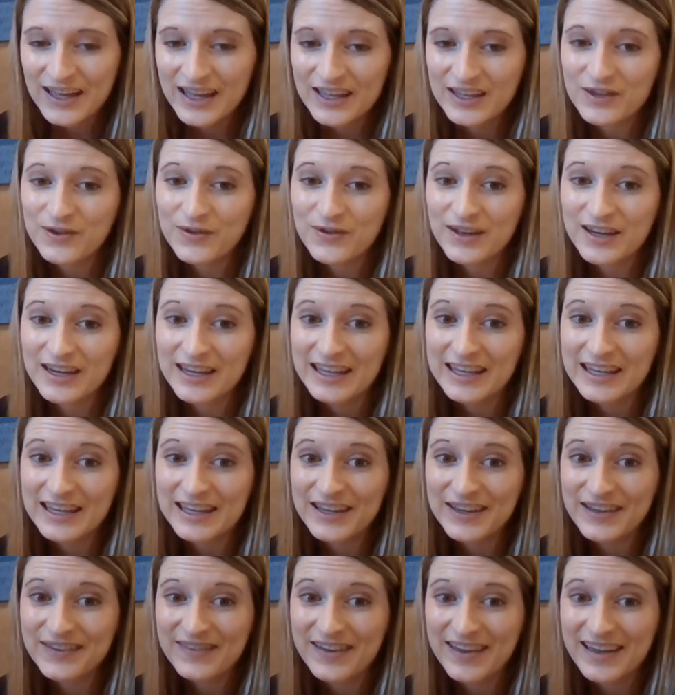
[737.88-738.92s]
You could
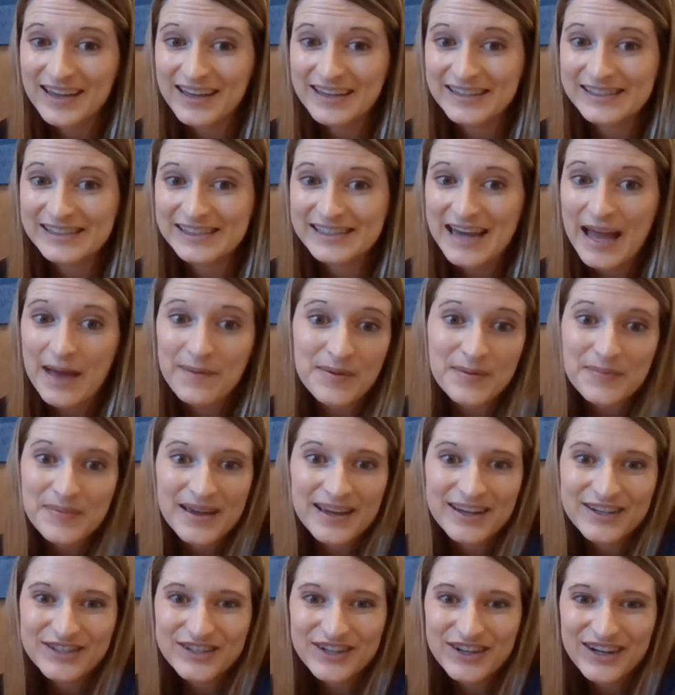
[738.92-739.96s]
even snap a
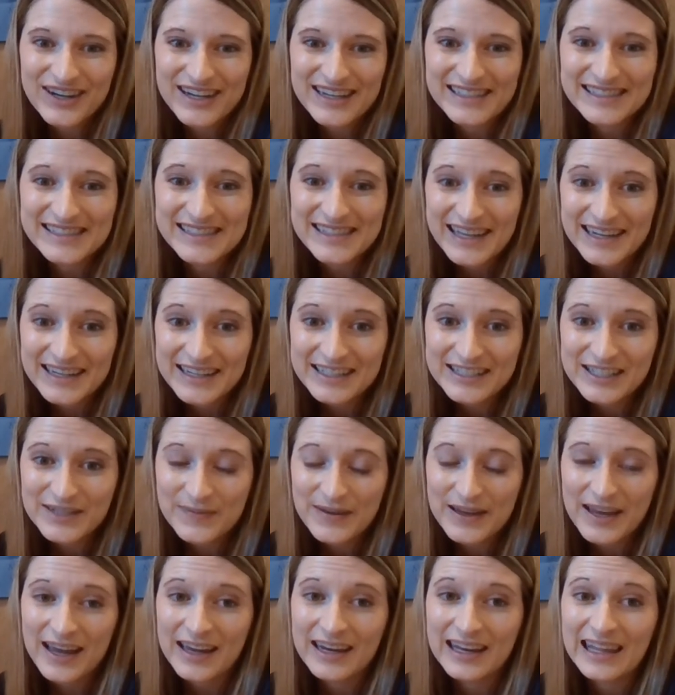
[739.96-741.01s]
picture and send it to
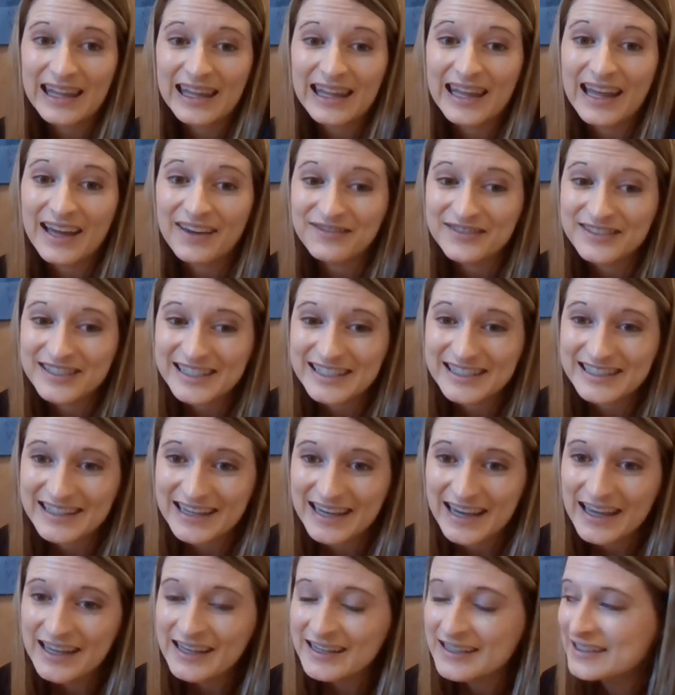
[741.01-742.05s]
me. I'd love to
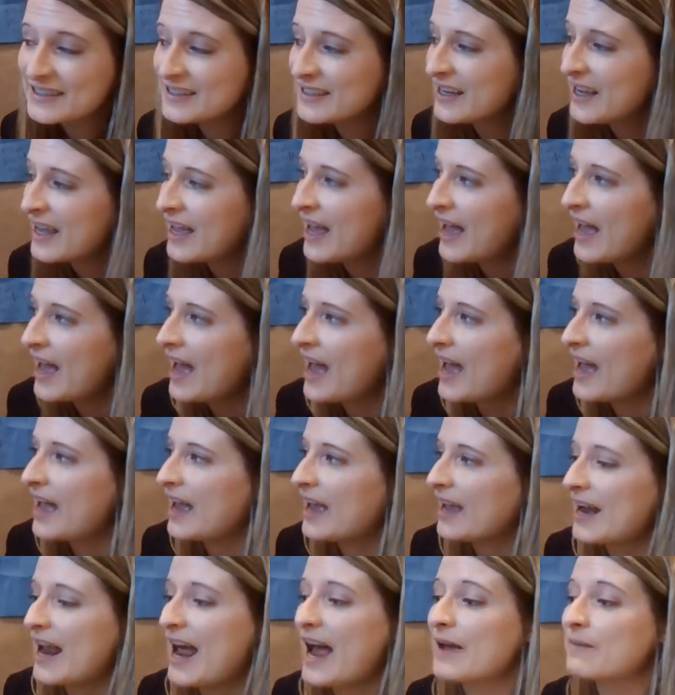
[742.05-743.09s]
see it.
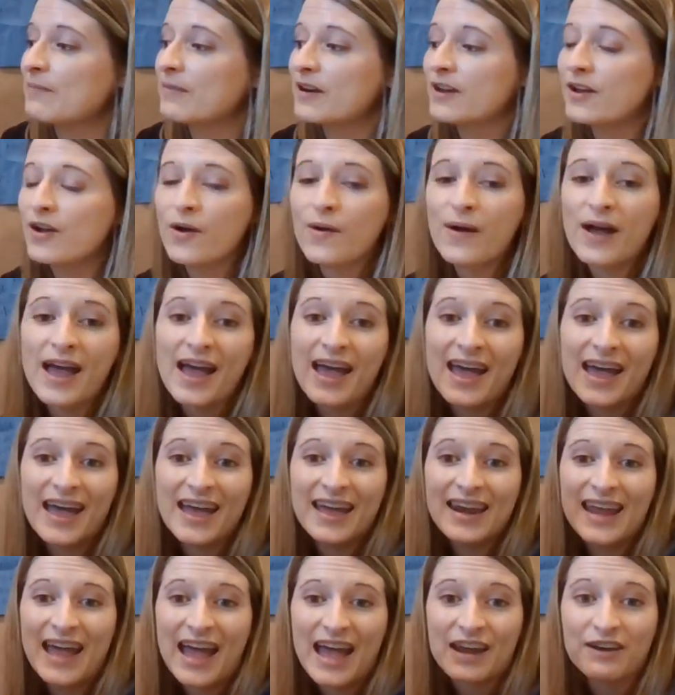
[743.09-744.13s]
And I'm going to go
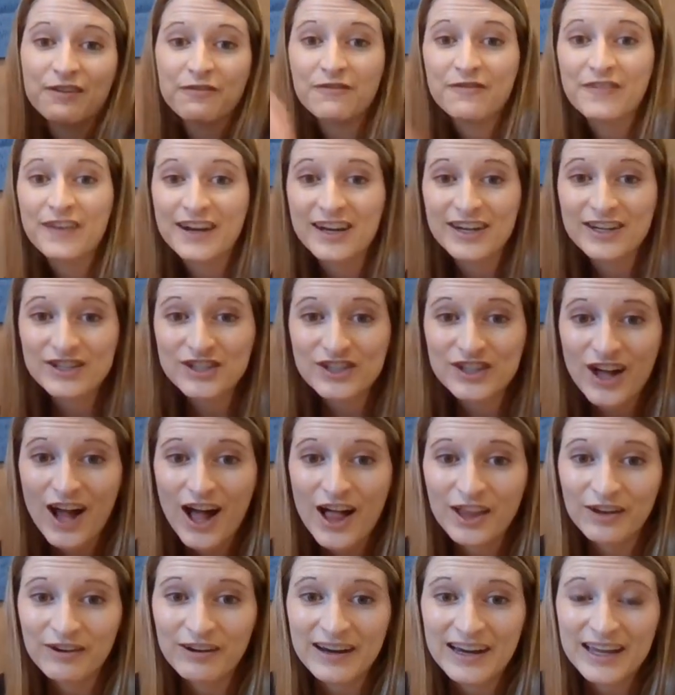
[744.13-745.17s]
ahead and finish
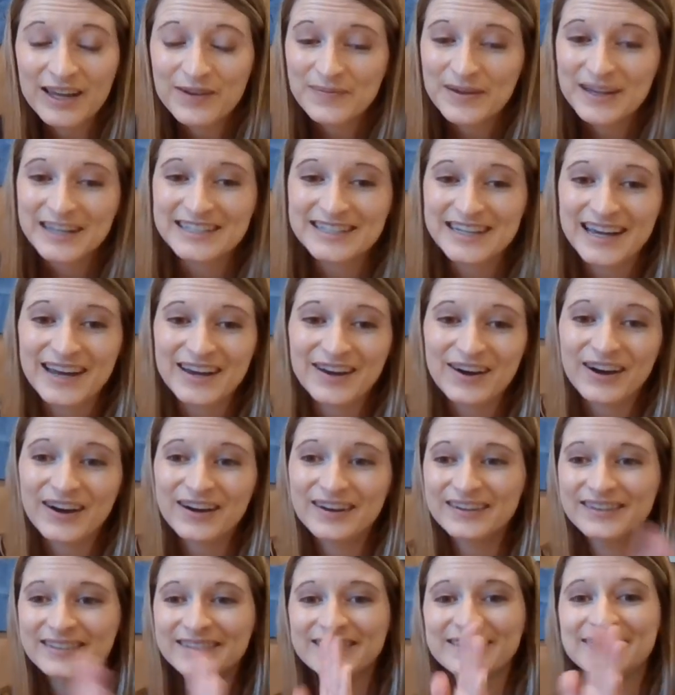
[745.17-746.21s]
coloring in my tiger.
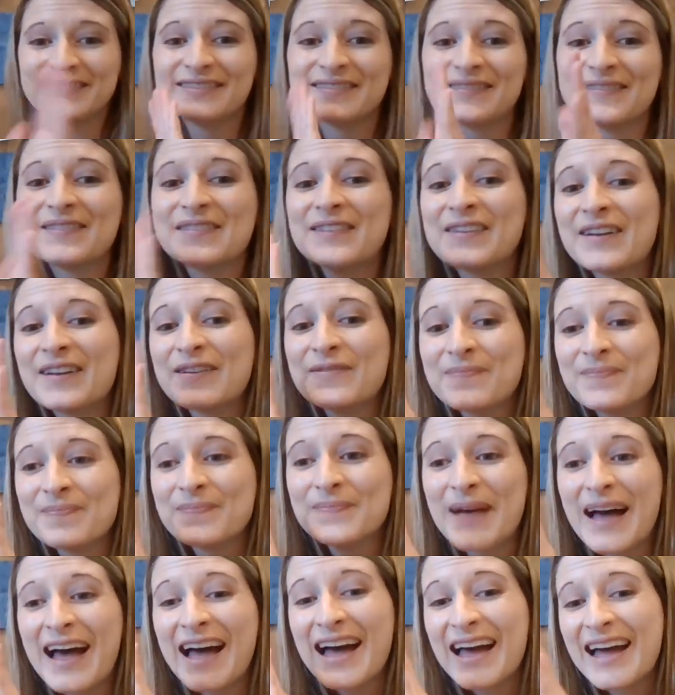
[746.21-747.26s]

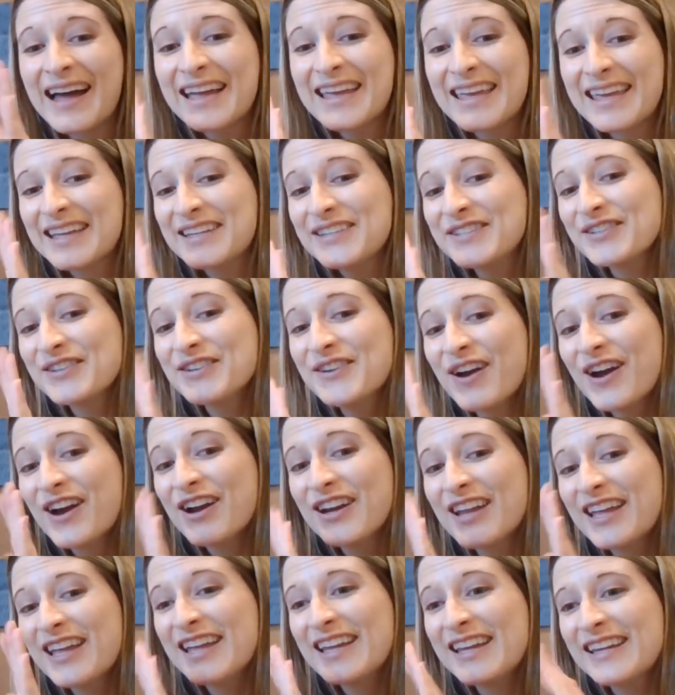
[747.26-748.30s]
Bye,
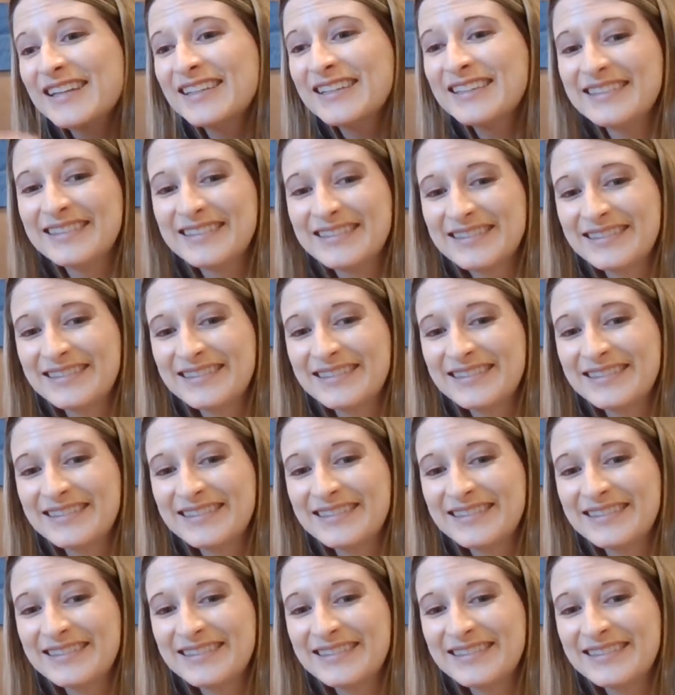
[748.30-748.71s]
kindergarten!